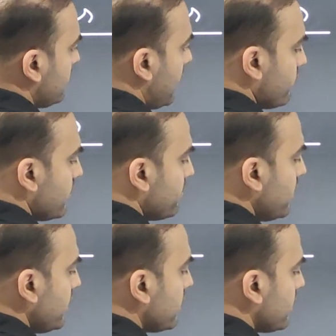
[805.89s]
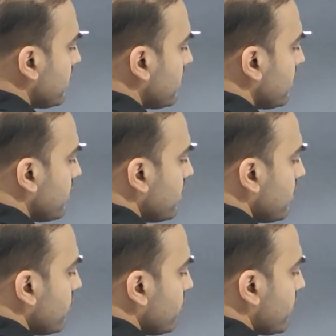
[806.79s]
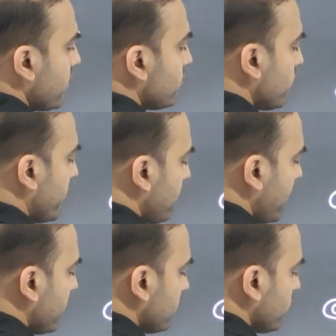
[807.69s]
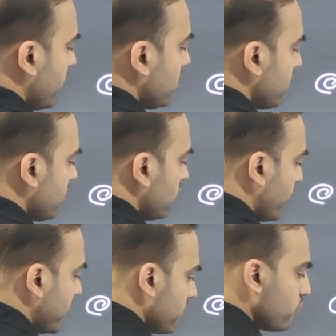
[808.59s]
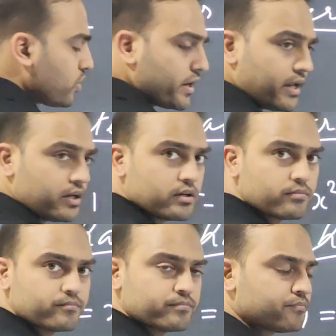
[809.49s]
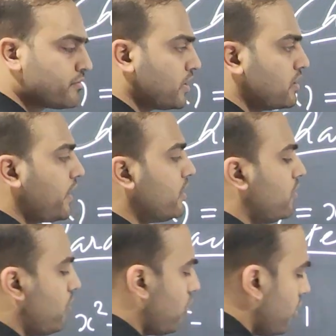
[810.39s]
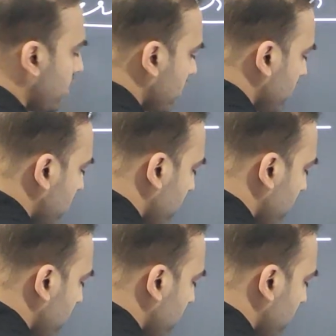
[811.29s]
That will be 5 square minus 1, 24 again, right? Or